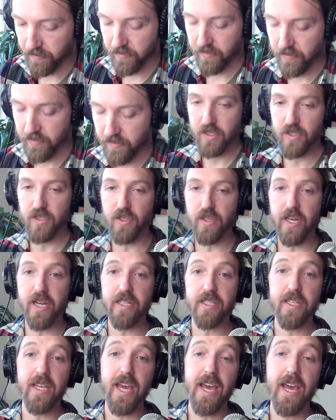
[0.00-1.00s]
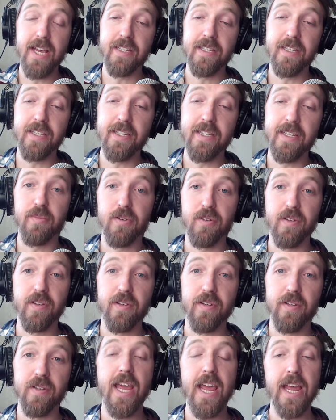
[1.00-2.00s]
So that's as a double
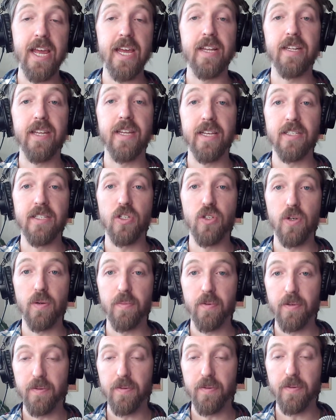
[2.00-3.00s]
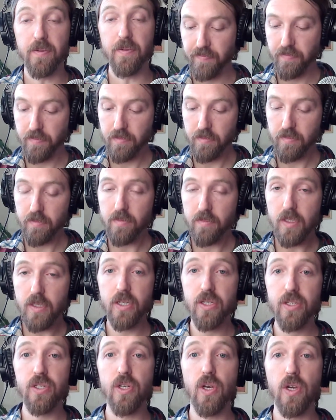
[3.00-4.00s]
and as a triple.
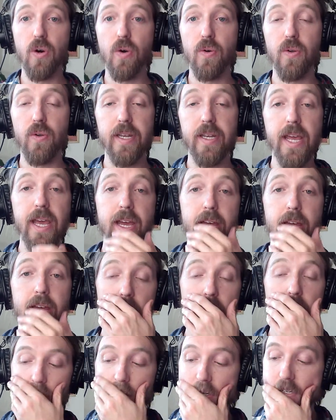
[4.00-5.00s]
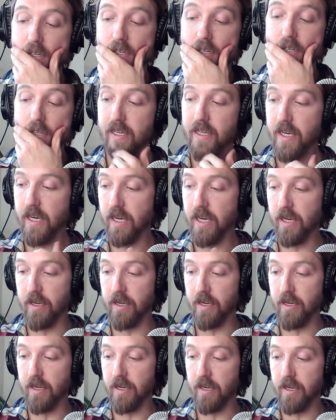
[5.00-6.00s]
So now
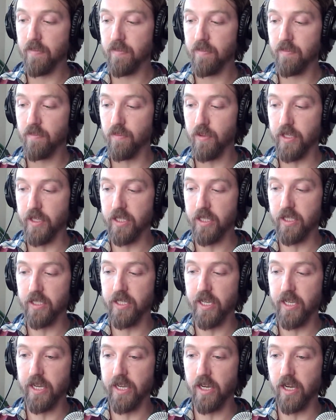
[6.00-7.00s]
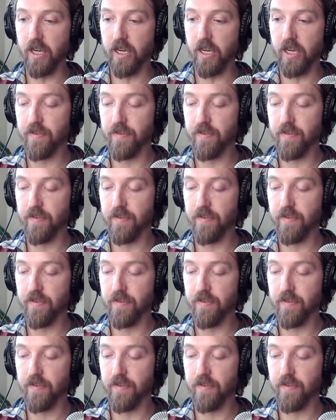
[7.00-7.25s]
we could just take off